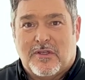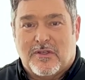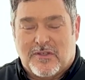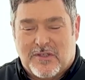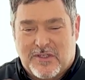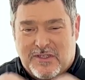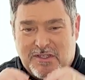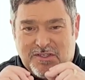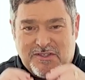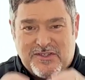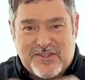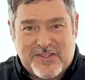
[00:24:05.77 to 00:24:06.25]

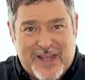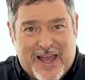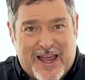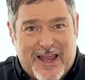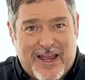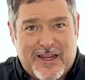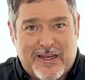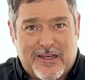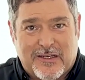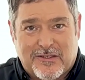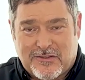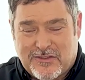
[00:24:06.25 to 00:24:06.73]

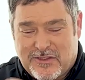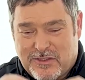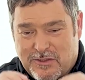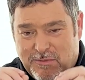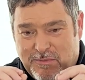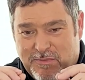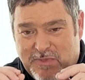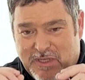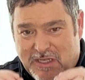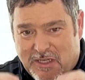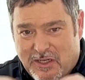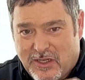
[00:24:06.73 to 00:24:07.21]
desire to
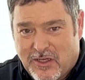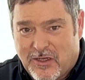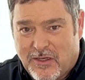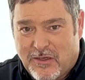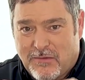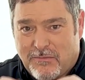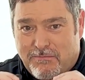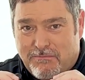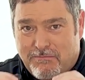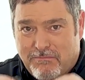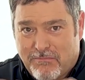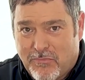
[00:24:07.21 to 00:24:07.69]

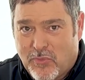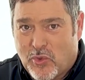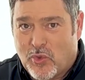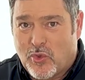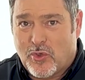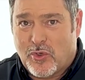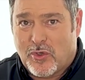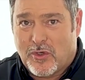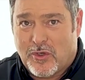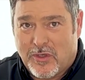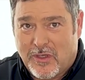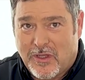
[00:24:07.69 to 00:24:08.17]
become
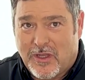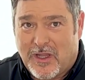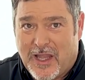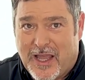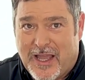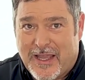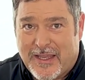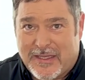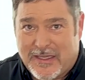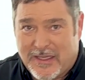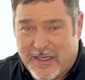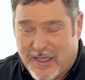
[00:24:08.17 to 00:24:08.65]
more
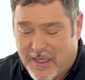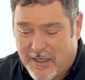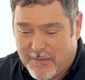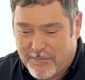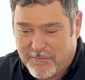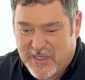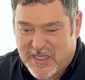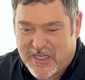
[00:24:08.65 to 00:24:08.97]
like God,